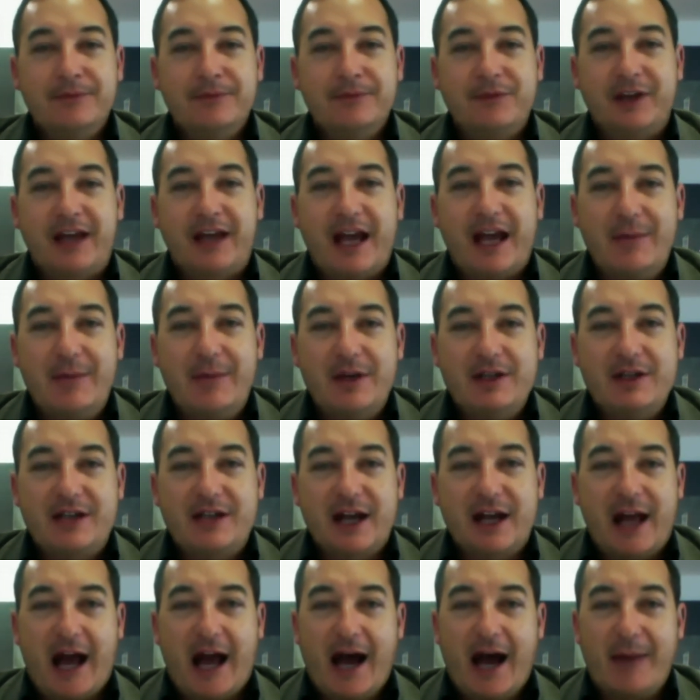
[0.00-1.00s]
The game is
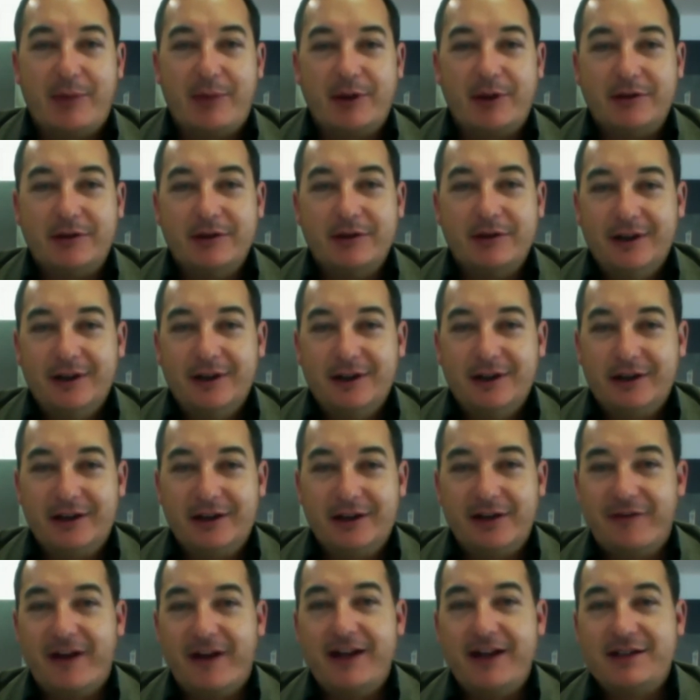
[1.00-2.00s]
going to happen,
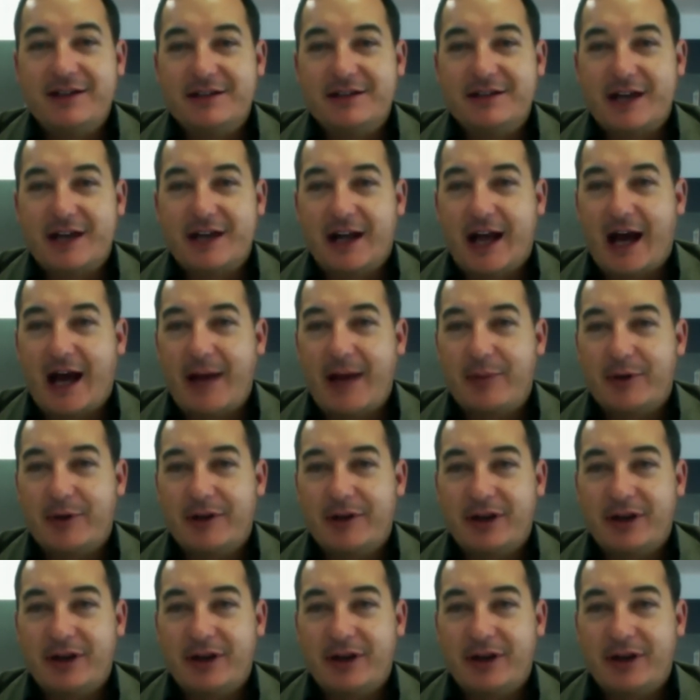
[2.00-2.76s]
the event is going to happen,